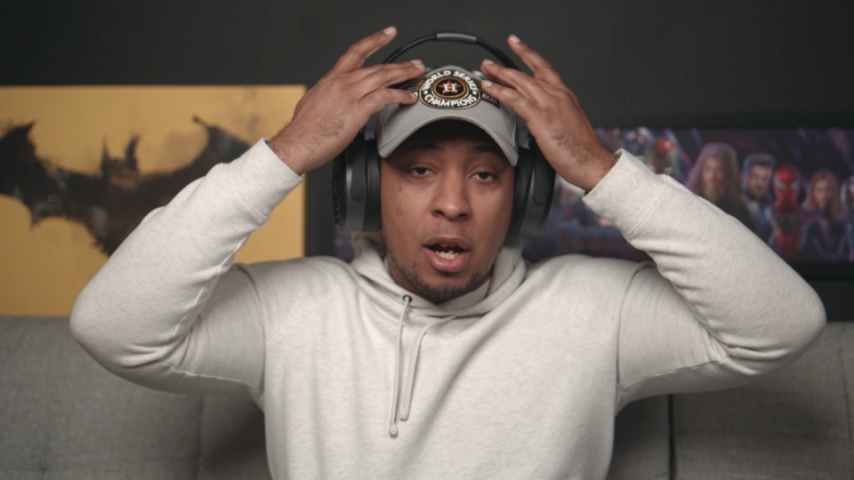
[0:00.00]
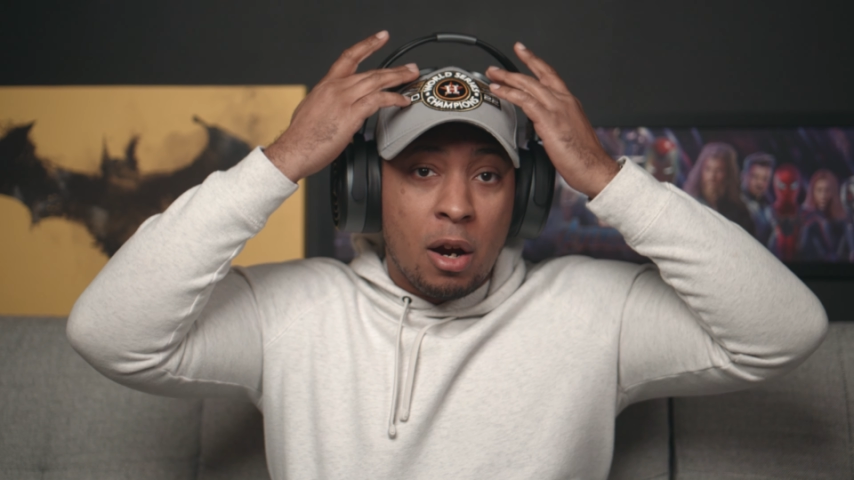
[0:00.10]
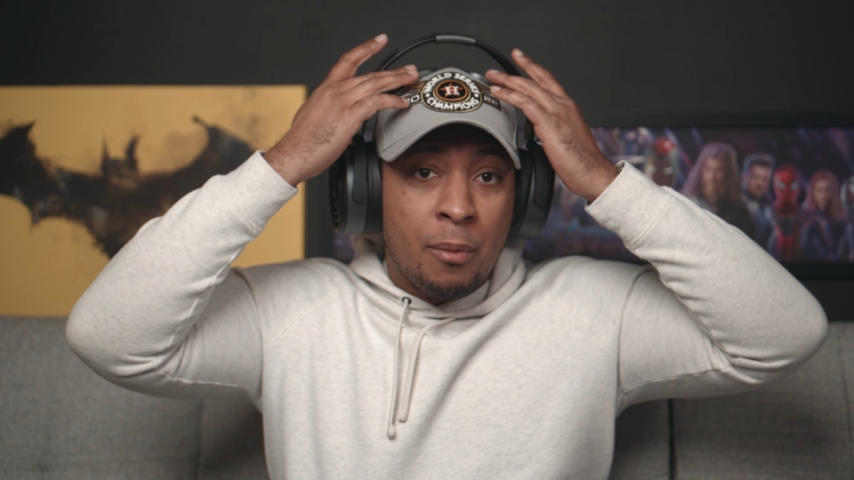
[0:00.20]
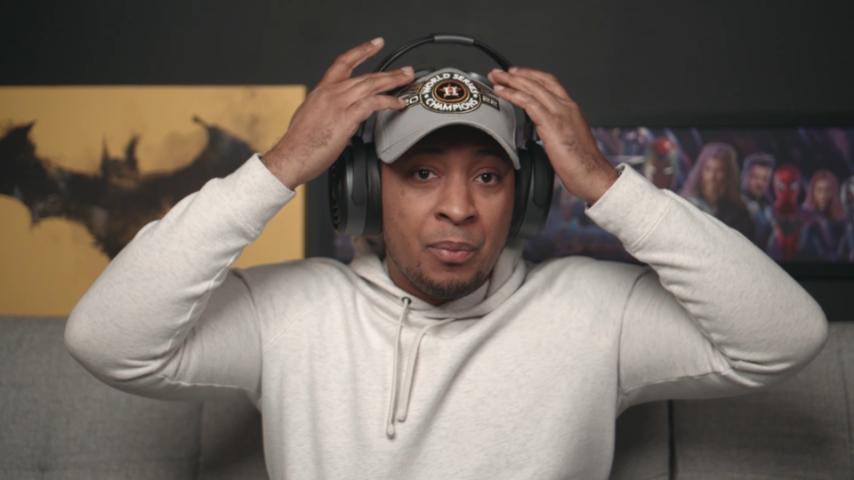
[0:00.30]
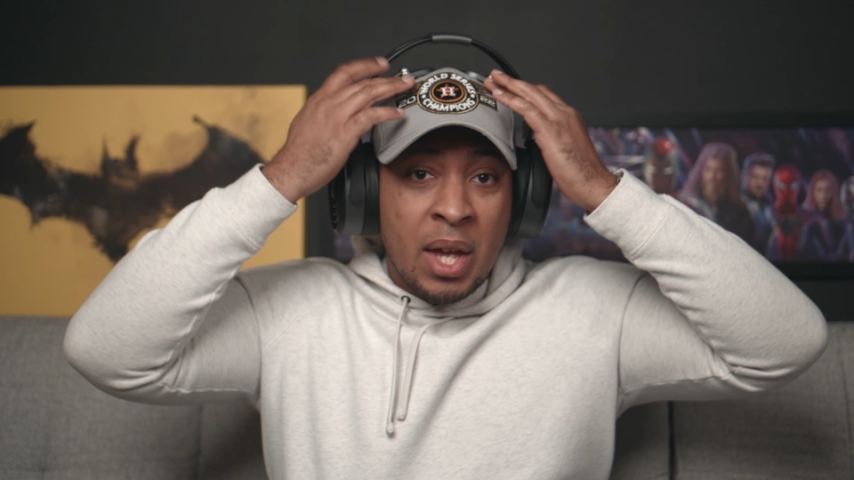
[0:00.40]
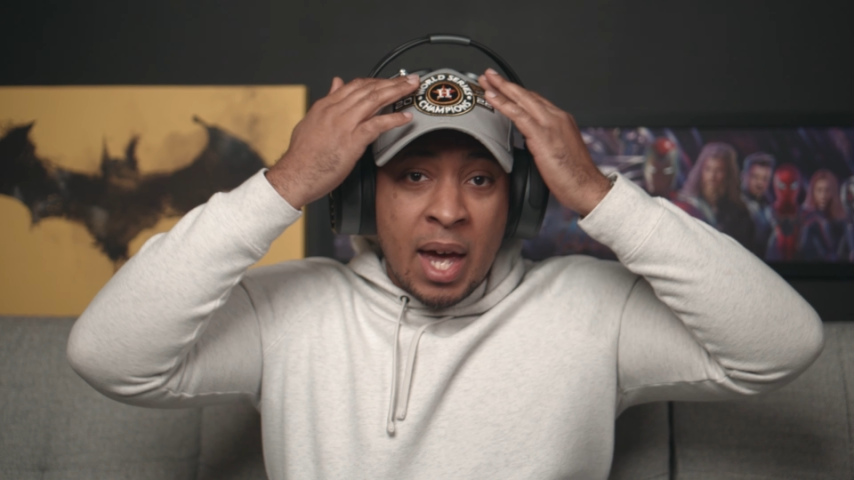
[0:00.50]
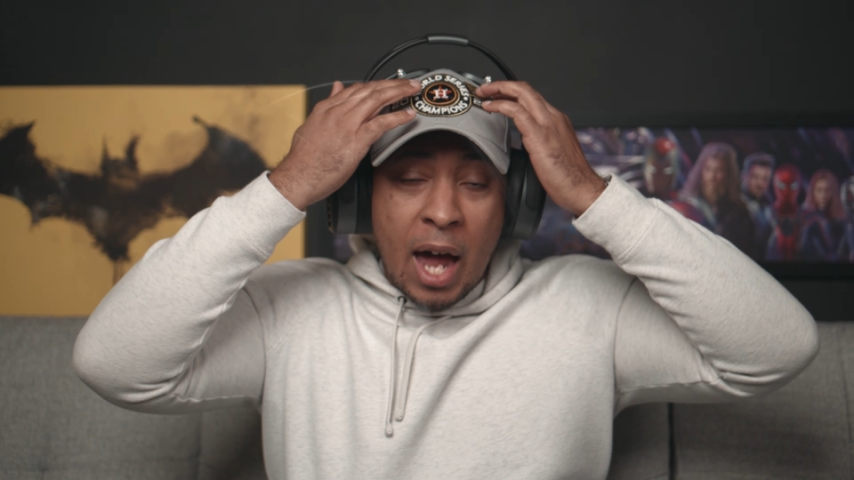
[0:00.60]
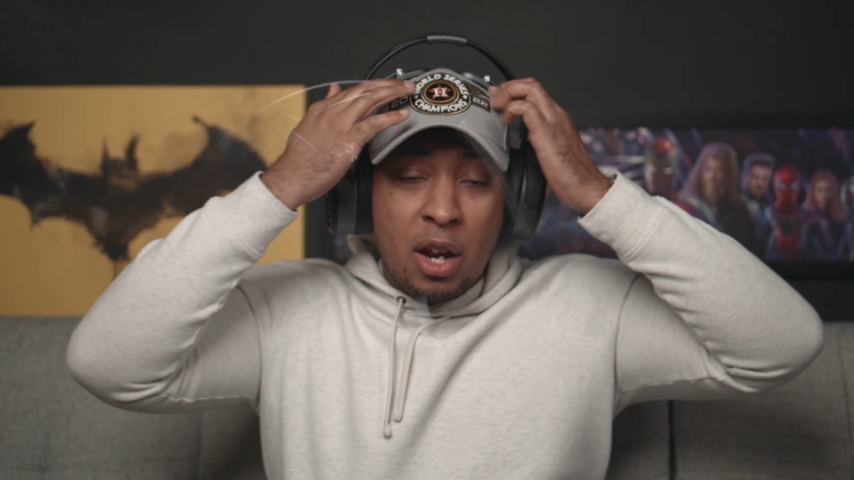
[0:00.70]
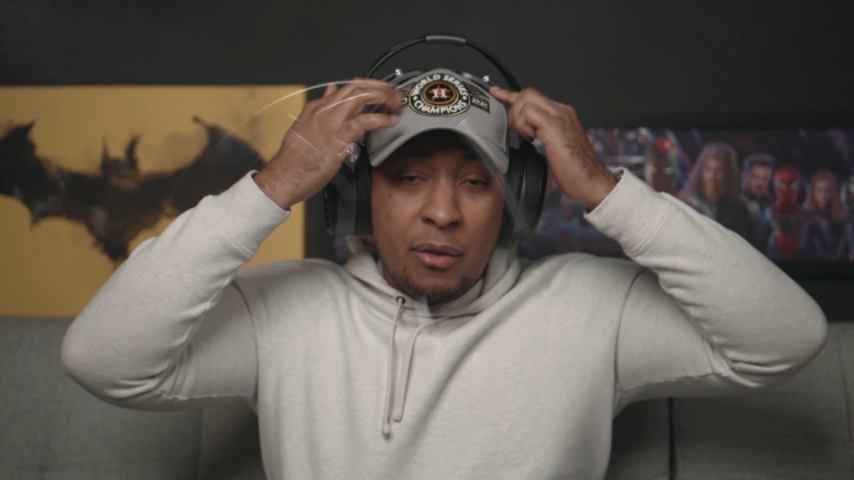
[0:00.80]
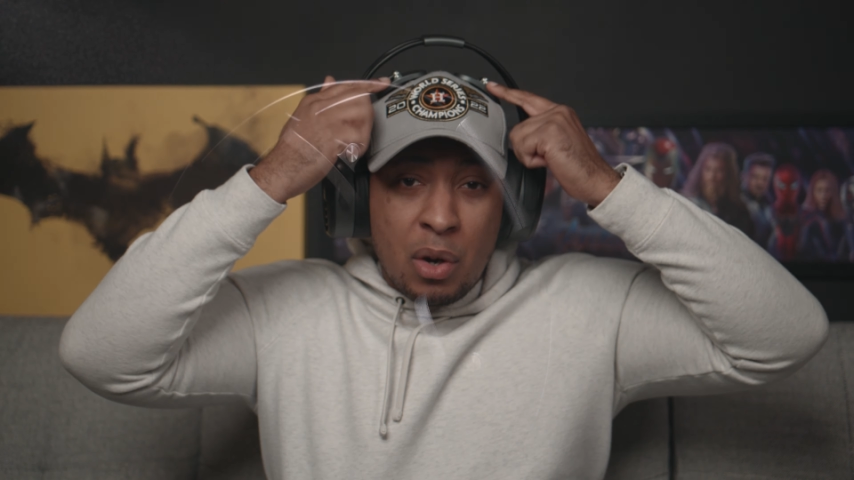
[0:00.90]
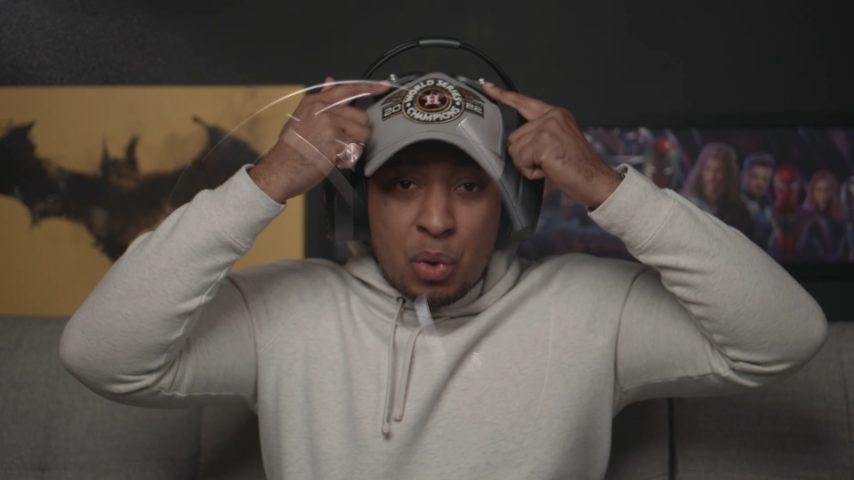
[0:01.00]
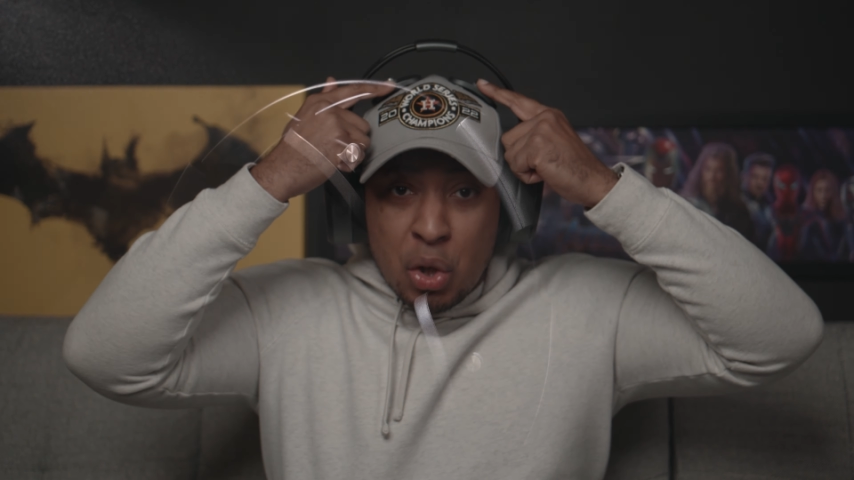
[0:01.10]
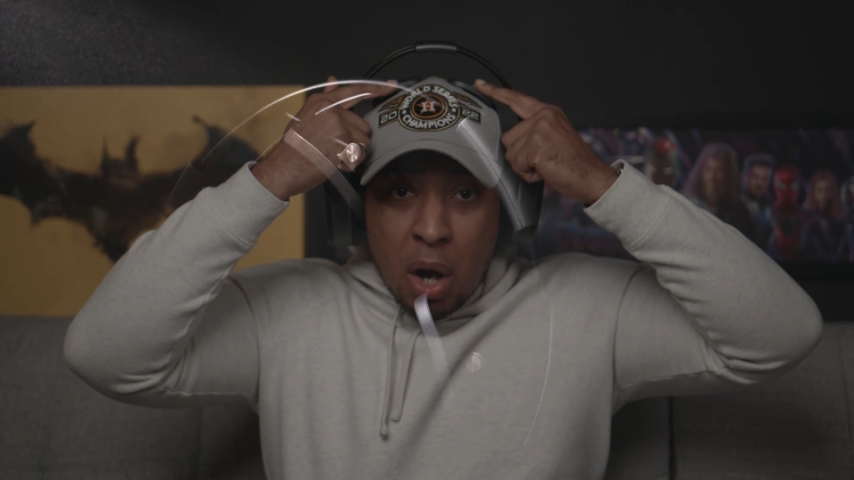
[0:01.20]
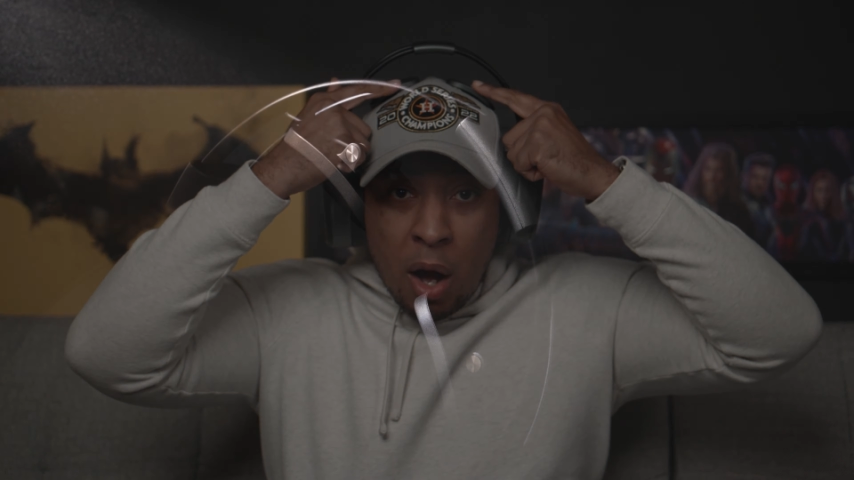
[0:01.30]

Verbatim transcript: here. I don't even know what you